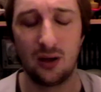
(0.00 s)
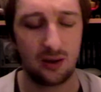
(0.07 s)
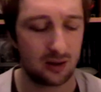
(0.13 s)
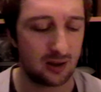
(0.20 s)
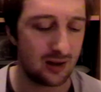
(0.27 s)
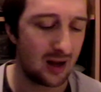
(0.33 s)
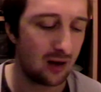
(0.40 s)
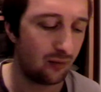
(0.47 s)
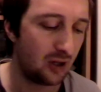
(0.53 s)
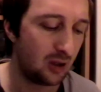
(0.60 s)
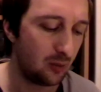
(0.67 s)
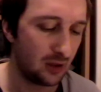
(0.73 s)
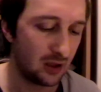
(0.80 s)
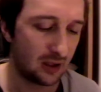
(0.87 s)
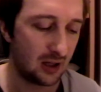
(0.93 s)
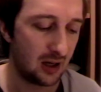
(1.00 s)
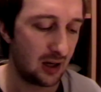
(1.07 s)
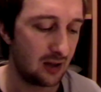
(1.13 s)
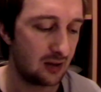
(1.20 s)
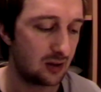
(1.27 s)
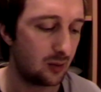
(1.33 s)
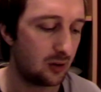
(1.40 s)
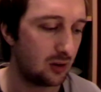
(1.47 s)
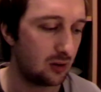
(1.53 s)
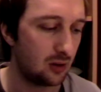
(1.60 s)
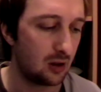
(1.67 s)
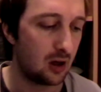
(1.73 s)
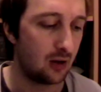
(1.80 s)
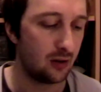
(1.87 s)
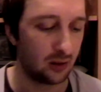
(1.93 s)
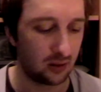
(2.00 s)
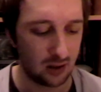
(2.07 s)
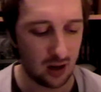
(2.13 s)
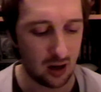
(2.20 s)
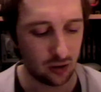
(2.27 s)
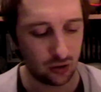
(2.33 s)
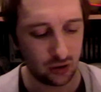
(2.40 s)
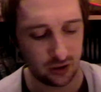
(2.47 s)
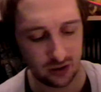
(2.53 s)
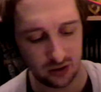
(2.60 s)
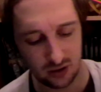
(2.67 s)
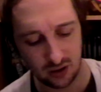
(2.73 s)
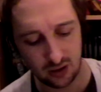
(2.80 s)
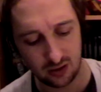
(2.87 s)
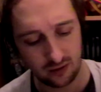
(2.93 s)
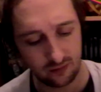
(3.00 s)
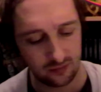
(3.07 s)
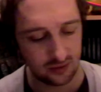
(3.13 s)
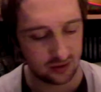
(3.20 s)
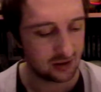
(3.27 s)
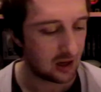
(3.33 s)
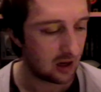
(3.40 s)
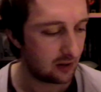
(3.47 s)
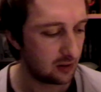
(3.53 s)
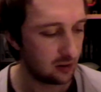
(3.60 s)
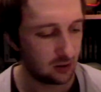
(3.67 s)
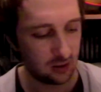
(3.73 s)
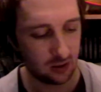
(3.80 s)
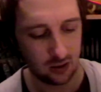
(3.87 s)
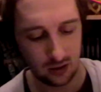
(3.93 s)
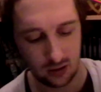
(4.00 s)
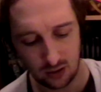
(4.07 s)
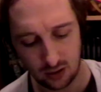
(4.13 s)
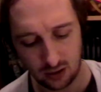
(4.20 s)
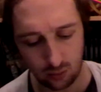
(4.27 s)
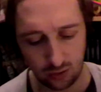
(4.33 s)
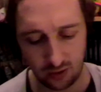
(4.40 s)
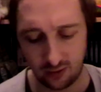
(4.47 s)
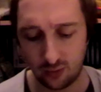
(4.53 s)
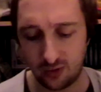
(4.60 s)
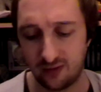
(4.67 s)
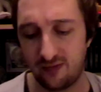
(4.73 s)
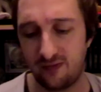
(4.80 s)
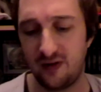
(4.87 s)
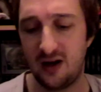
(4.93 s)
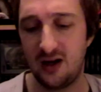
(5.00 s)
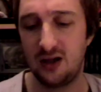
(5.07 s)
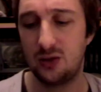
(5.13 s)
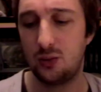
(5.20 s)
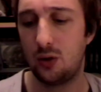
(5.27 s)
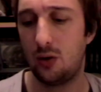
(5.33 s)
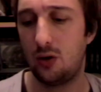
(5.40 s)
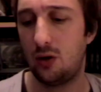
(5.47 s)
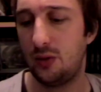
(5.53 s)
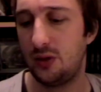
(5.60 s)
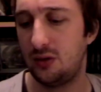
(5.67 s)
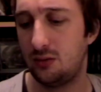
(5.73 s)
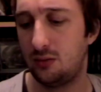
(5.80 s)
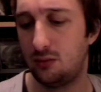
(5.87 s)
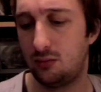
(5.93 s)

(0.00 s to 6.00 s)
can that really be the case? I mean, aren't the cartridges different sizes? Would it fit into our... I mean,